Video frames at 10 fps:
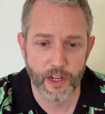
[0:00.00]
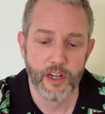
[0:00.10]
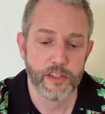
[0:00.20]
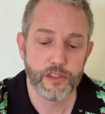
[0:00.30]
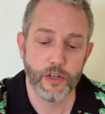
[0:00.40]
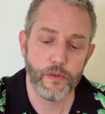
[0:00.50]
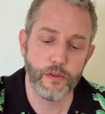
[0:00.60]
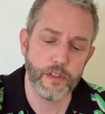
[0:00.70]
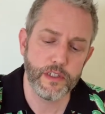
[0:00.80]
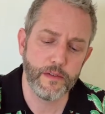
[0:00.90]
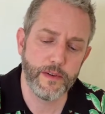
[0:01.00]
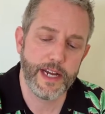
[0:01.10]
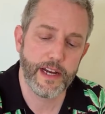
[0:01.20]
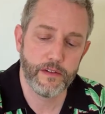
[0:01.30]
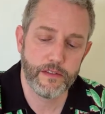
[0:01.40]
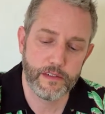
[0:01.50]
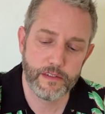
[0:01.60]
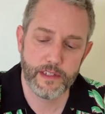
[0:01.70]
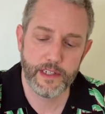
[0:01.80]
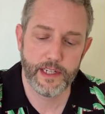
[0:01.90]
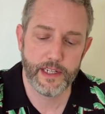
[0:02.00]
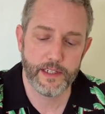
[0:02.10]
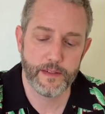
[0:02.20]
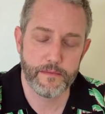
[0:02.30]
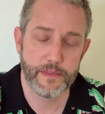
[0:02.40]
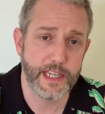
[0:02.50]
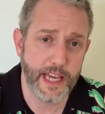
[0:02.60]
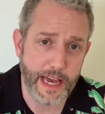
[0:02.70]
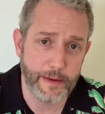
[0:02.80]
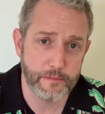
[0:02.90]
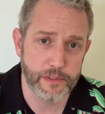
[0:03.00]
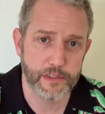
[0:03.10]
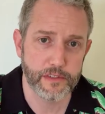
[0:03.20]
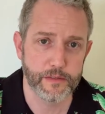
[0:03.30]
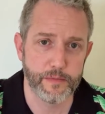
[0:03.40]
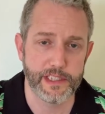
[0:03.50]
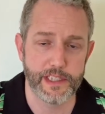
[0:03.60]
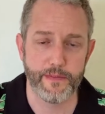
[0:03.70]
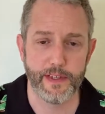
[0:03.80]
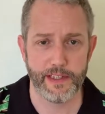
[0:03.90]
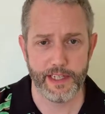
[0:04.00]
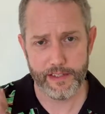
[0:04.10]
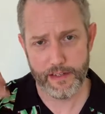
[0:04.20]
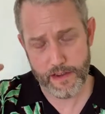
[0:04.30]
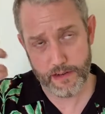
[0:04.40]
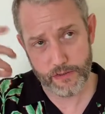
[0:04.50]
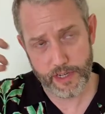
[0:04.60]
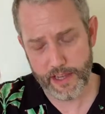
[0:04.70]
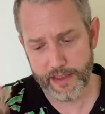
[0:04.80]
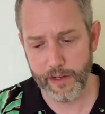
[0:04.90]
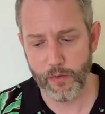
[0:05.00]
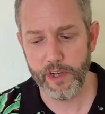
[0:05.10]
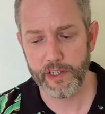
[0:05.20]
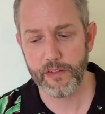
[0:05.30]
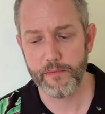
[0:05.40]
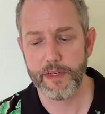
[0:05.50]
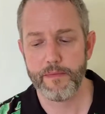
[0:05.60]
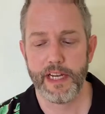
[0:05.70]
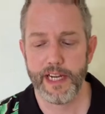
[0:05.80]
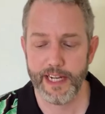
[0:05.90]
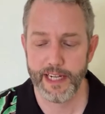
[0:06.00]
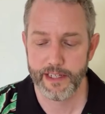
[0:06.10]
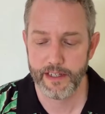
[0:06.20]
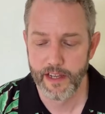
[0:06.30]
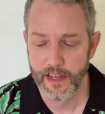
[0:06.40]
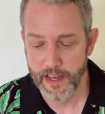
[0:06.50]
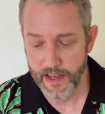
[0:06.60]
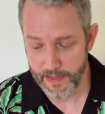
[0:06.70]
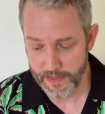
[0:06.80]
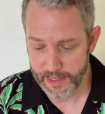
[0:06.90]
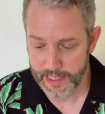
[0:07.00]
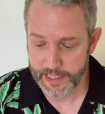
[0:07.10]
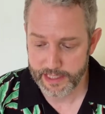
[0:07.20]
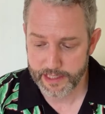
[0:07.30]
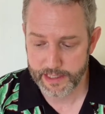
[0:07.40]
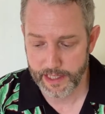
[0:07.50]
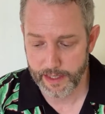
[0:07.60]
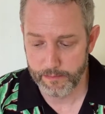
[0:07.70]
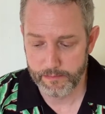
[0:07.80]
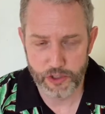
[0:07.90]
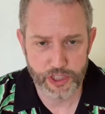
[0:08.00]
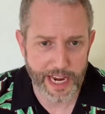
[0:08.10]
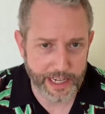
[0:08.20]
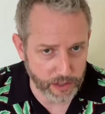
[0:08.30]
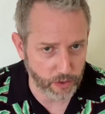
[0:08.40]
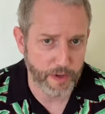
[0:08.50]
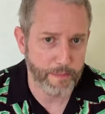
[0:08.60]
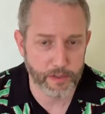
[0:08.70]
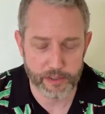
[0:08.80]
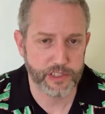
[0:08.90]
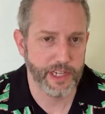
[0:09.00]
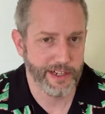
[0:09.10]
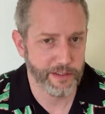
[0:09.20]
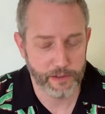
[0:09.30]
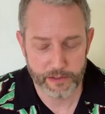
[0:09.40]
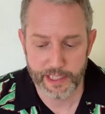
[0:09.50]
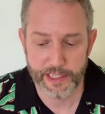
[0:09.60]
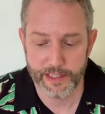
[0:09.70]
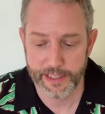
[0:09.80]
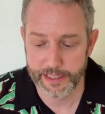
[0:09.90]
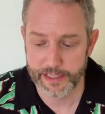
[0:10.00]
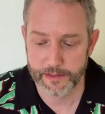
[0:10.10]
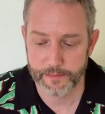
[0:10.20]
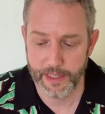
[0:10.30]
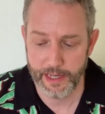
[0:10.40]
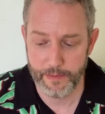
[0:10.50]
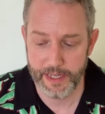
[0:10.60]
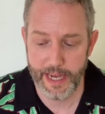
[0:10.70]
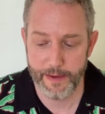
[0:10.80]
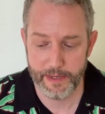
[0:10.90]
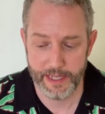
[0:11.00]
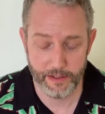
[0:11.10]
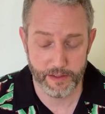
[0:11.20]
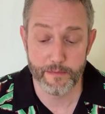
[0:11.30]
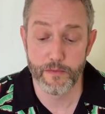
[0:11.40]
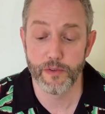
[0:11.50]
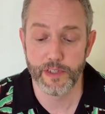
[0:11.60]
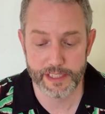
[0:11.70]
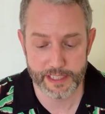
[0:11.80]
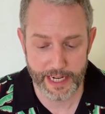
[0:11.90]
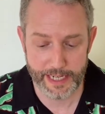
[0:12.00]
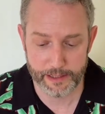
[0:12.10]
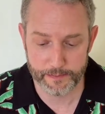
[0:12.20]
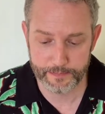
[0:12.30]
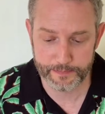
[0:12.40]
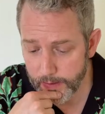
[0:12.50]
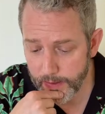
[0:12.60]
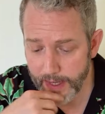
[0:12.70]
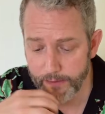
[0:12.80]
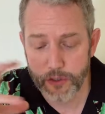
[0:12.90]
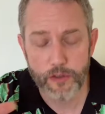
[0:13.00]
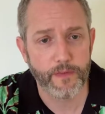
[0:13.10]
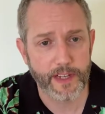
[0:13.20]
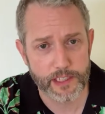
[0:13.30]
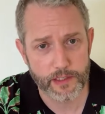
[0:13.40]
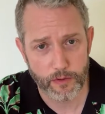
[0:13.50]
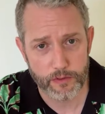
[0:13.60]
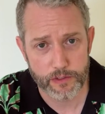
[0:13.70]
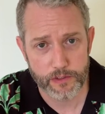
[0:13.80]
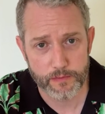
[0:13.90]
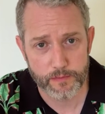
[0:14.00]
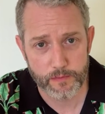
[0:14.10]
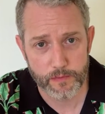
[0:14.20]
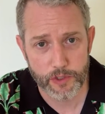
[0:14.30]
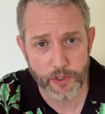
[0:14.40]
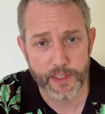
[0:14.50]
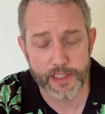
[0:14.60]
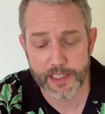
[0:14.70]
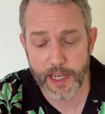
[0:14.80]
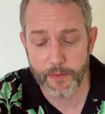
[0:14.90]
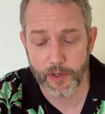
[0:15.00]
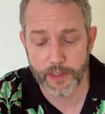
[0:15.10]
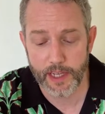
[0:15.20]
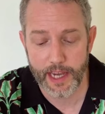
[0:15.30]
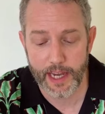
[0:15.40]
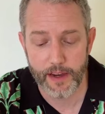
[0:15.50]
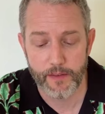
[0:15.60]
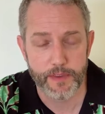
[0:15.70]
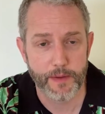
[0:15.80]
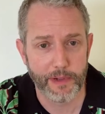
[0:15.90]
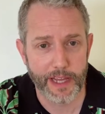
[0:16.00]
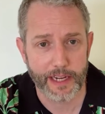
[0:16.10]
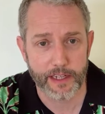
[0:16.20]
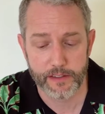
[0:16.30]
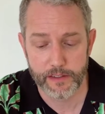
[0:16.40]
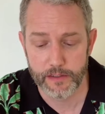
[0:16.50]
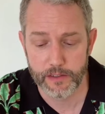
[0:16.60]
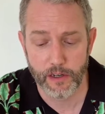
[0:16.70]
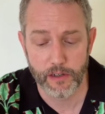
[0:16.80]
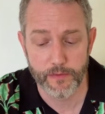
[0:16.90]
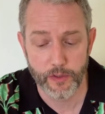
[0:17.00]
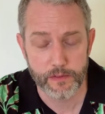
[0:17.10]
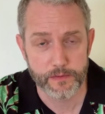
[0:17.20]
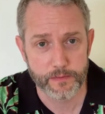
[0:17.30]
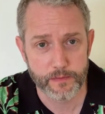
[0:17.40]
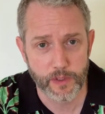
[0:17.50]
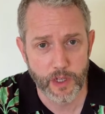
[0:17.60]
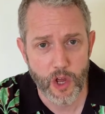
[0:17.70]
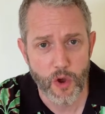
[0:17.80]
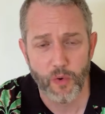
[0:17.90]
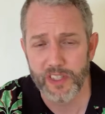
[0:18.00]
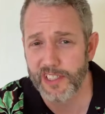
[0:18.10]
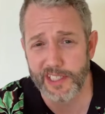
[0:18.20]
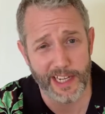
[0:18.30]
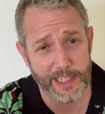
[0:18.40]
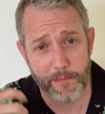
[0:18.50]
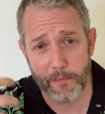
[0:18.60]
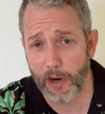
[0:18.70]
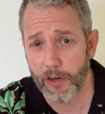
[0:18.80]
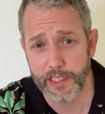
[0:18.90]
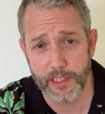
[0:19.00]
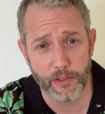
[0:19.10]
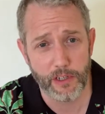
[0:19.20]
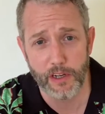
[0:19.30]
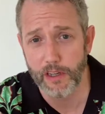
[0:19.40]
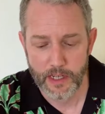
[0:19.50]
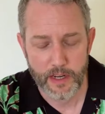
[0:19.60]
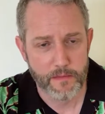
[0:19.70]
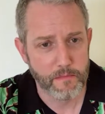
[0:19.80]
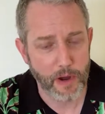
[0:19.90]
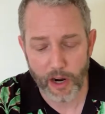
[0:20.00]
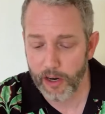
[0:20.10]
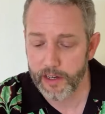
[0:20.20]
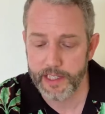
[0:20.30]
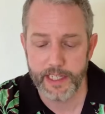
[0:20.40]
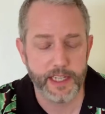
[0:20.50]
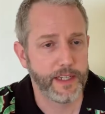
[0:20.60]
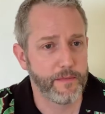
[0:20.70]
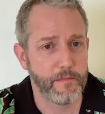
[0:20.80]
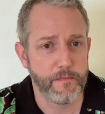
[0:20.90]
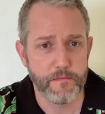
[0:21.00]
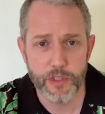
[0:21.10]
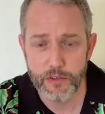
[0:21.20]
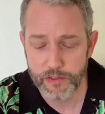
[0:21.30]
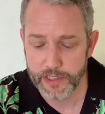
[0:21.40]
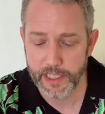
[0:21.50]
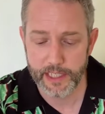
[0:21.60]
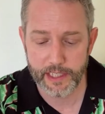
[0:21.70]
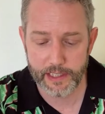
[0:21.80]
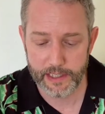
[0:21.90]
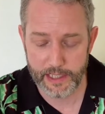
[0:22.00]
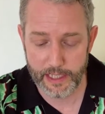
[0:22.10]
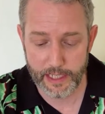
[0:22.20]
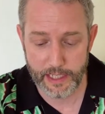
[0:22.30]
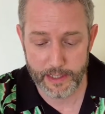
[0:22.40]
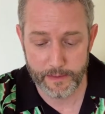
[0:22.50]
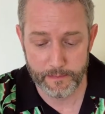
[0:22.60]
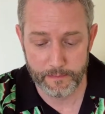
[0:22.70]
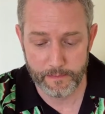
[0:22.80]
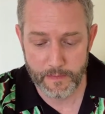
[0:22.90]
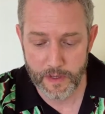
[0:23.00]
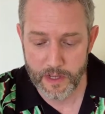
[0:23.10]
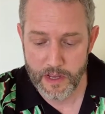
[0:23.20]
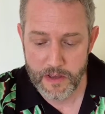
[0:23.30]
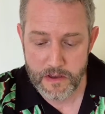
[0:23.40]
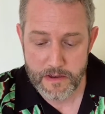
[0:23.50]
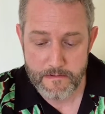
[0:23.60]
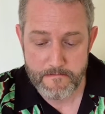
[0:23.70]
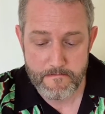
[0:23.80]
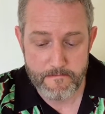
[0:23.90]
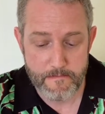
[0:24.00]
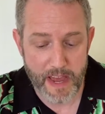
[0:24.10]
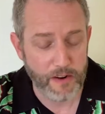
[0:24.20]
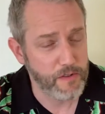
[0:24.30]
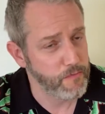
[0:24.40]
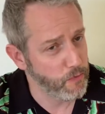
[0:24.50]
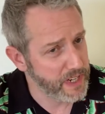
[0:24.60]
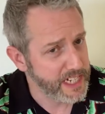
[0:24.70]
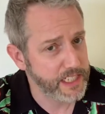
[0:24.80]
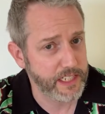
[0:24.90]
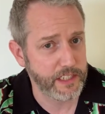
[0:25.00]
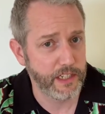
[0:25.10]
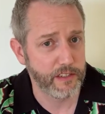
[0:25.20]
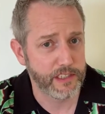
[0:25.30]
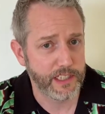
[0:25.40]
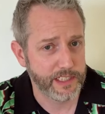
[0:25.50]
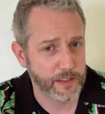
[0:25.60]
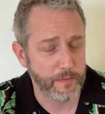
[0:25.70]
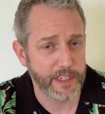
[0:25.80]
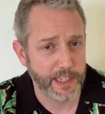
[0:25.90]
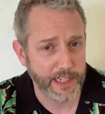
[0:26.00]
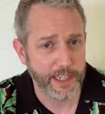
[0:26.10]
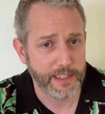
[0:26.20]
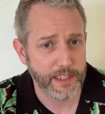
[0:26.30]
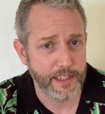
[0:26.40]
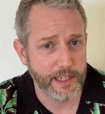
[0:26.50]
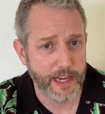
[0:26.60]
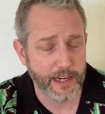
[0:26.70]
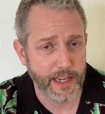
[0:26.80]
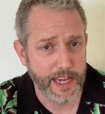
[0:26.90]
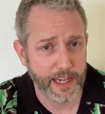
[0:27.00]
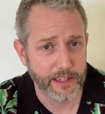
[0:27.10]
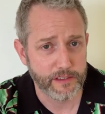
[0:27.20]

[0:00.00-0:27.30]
So look around DMs specifically and try to think what could be behind these Jack the Ripper style killings that have been happening on the moonless night. They have two festivals. So in the summer they have the Black Carnival, which is like a Mardi Gras, partying, music, and in recent years things have been getting out of hand.